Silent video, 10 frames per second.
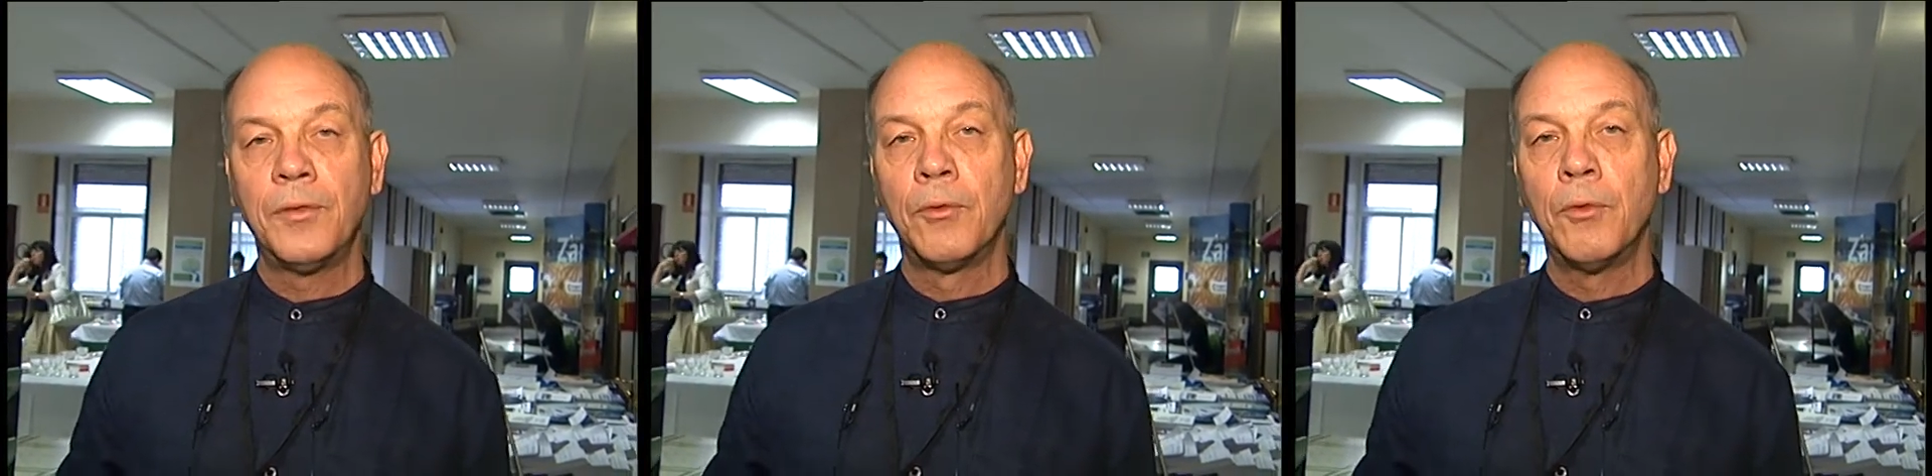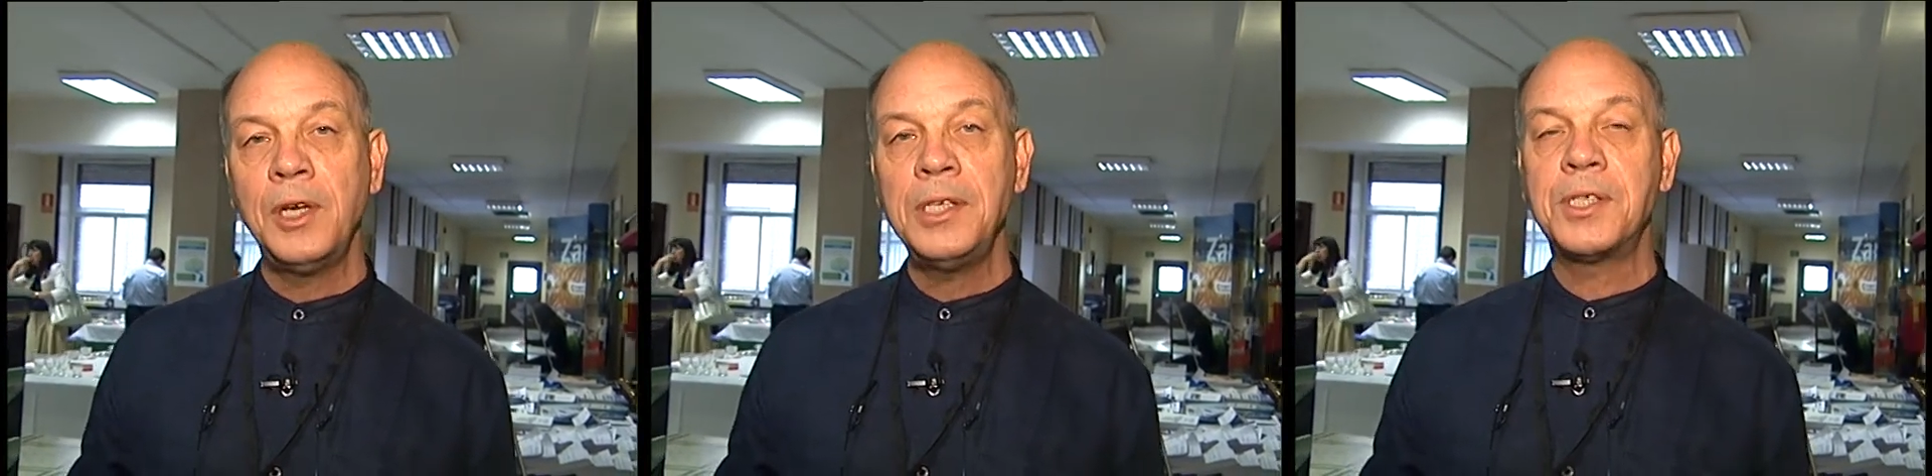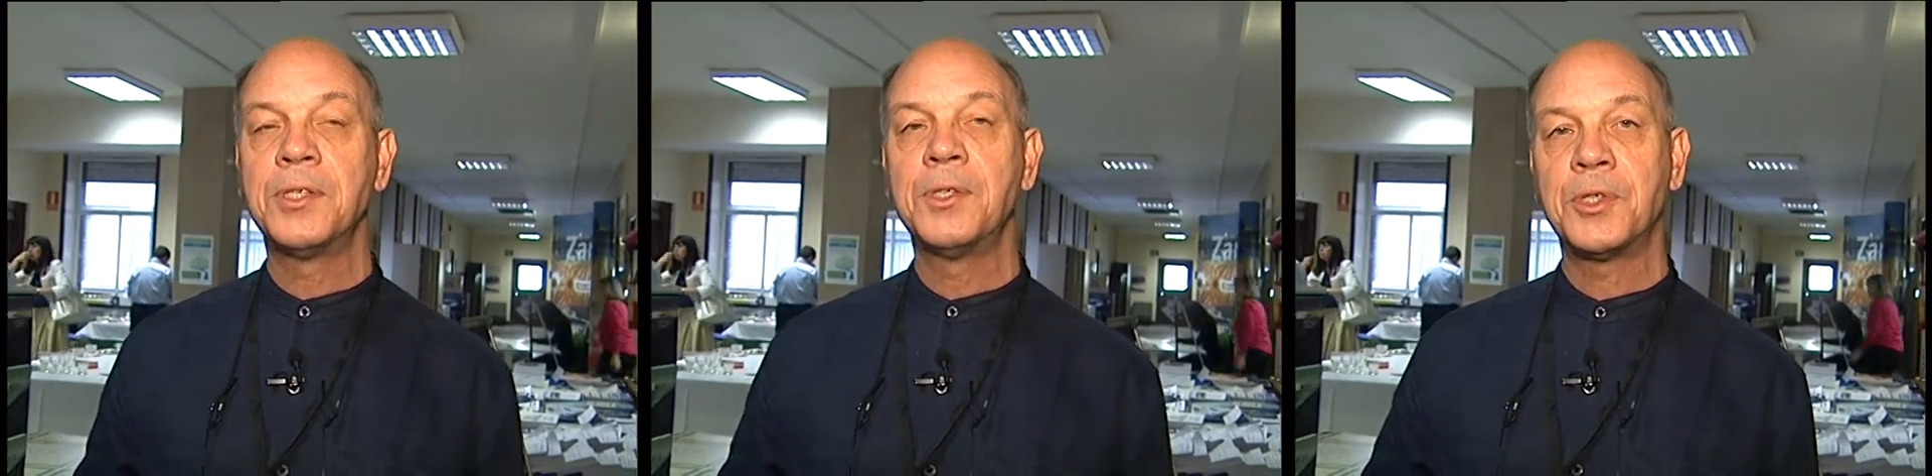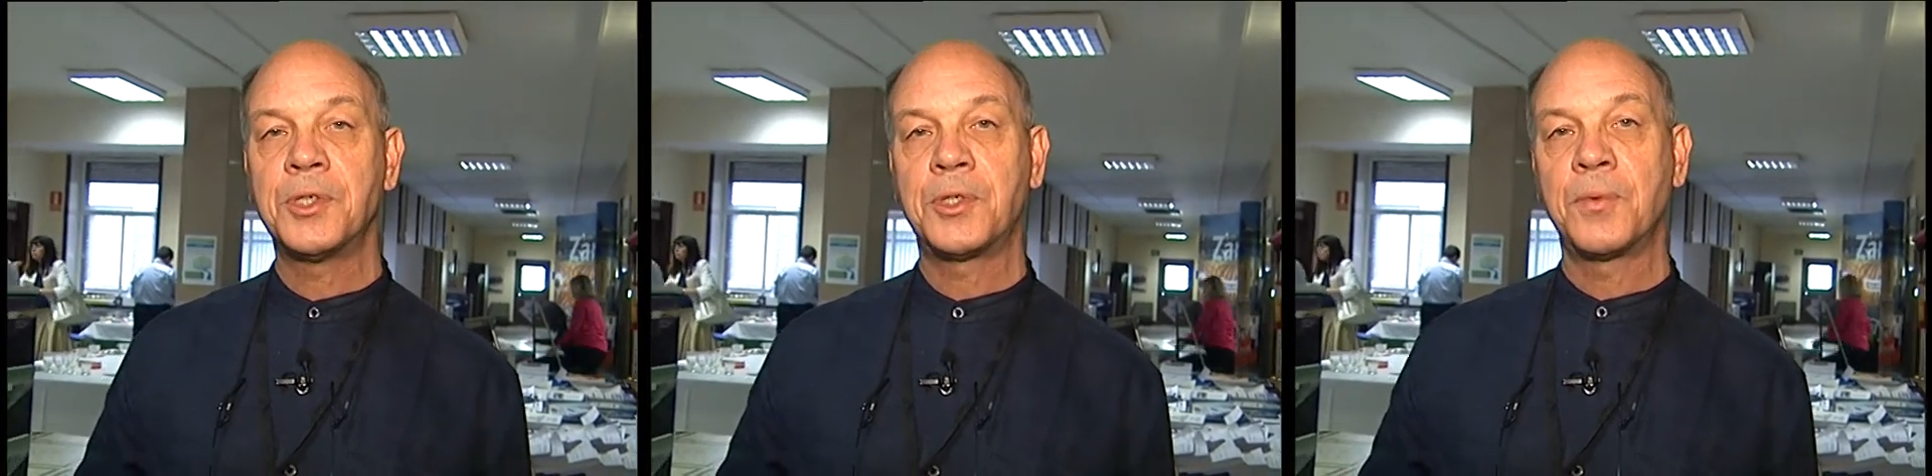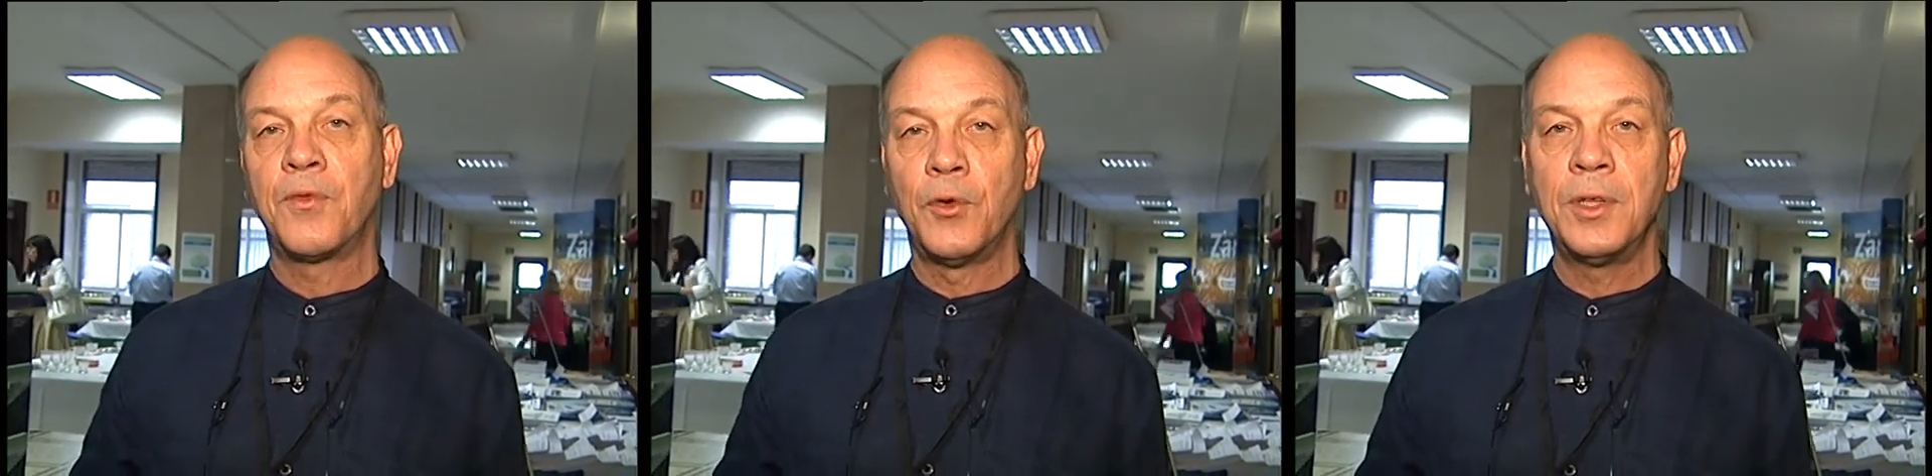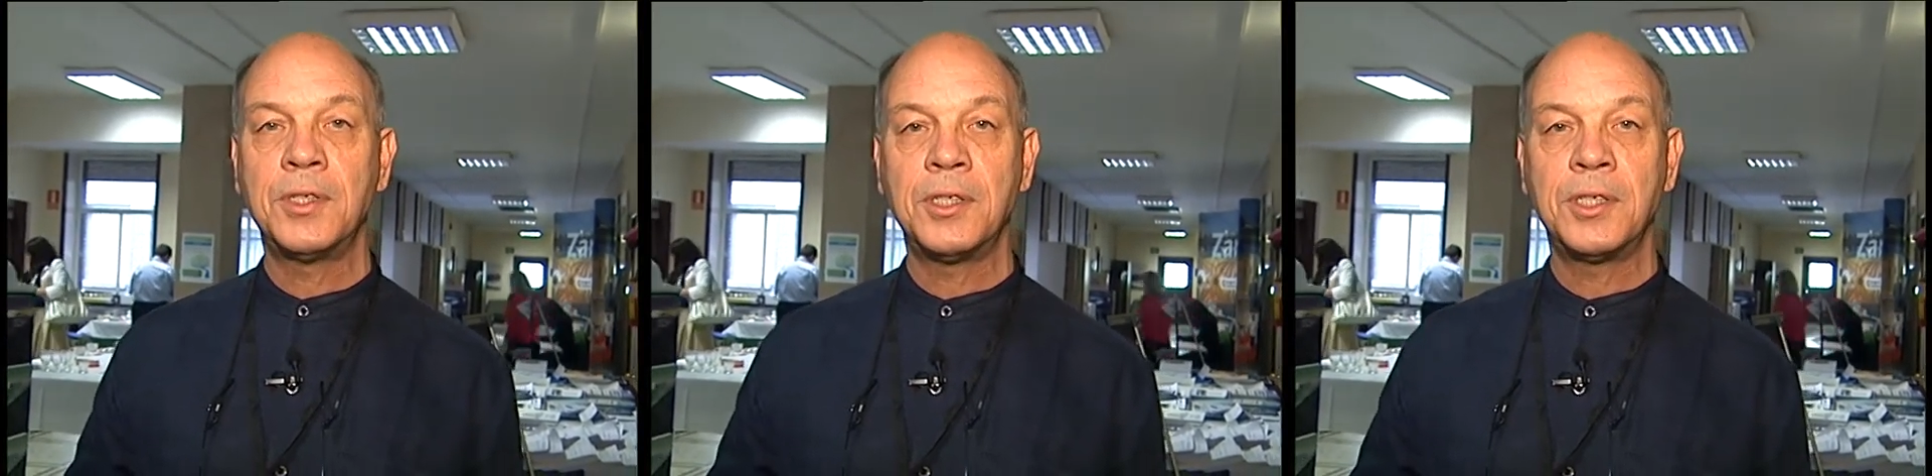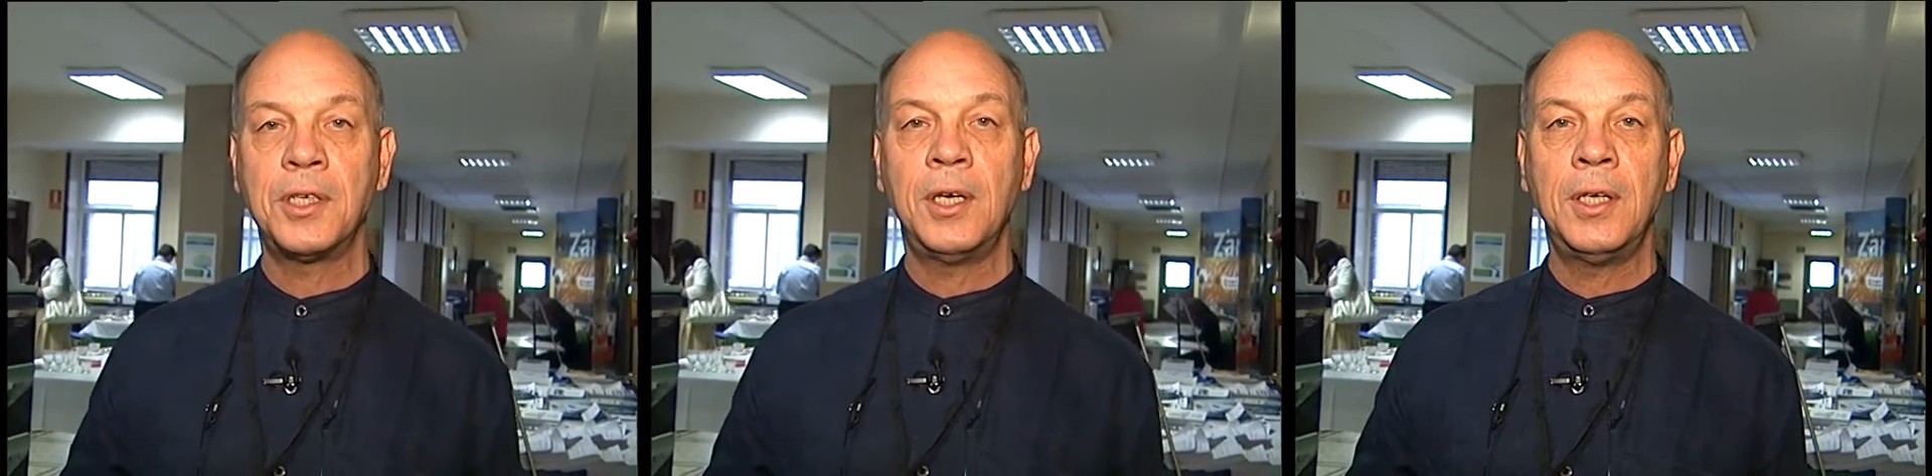the reasons for this
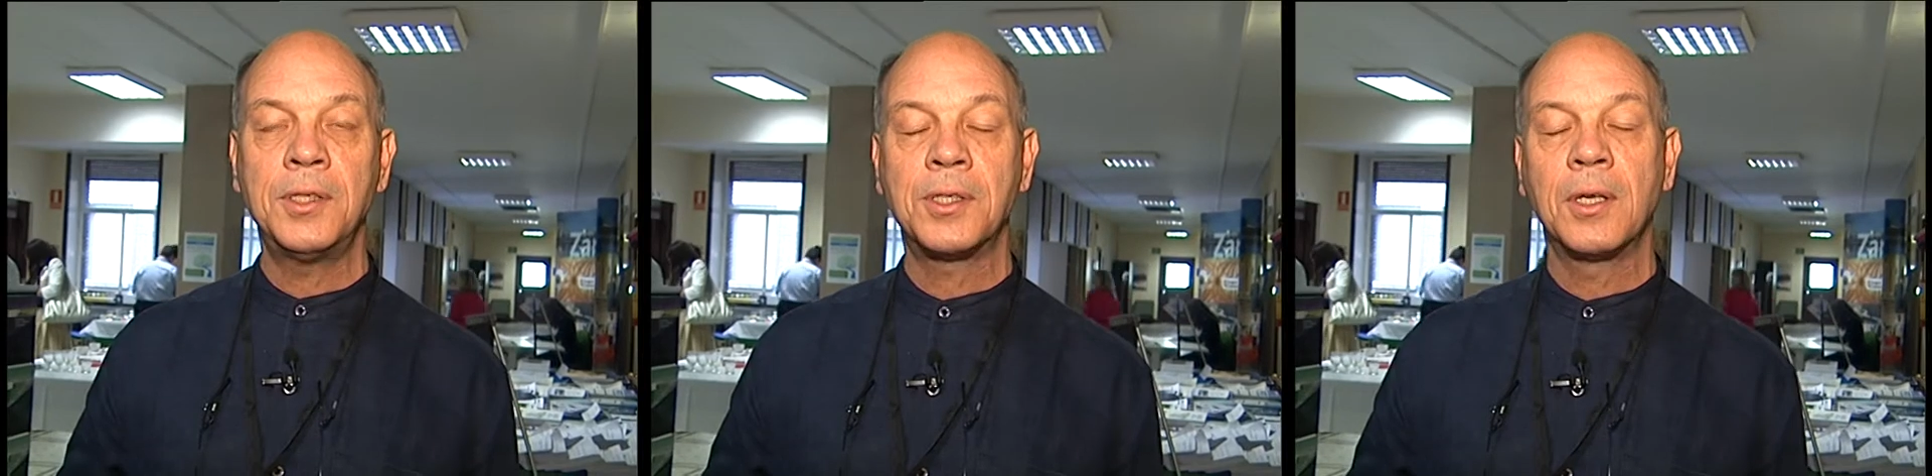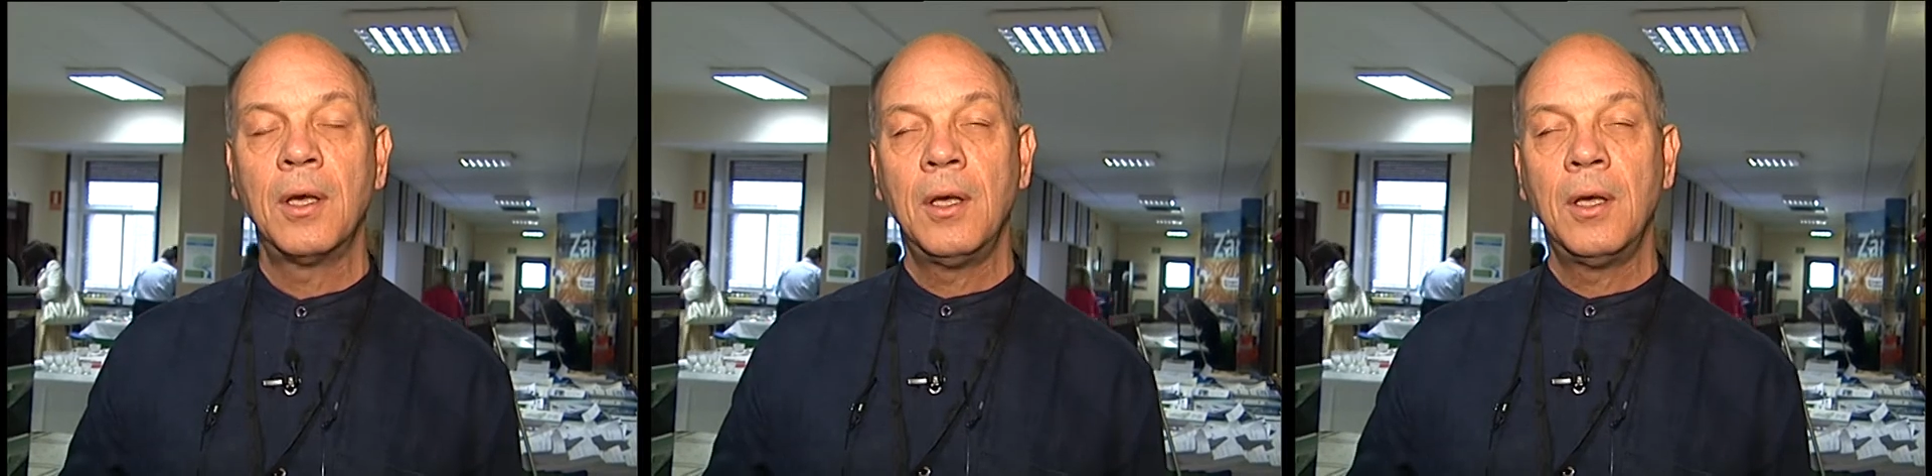is